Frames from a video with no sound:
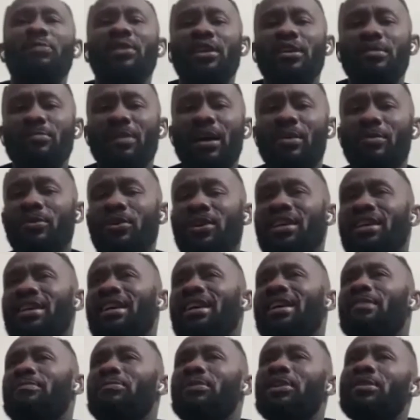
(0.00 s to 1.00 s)
weekend,
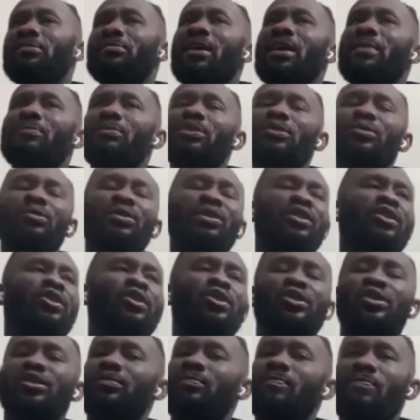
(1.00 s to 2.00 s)
playing by midweek, you know.
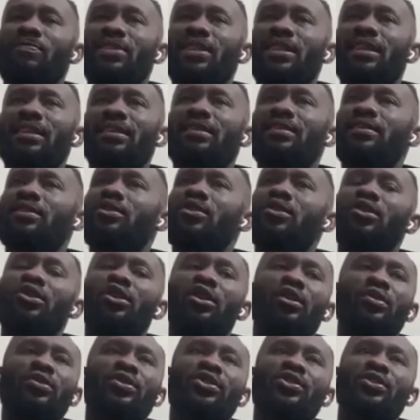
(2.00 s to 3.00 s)
It's a whole lot of
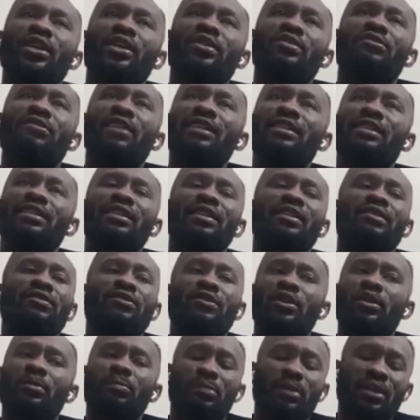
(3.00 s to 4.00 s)
stress, fatigue for the
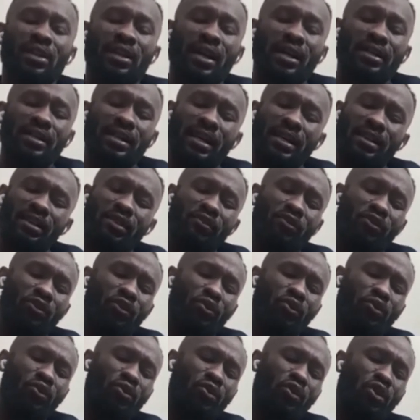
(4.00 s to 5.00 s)
players. And if
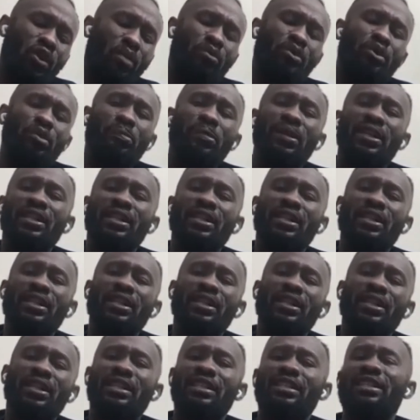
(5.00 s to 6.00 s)
you come to
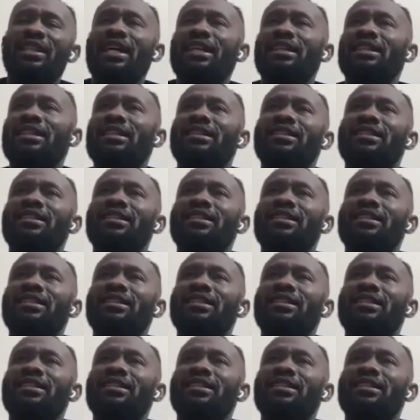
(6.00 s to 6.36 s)
places like this, they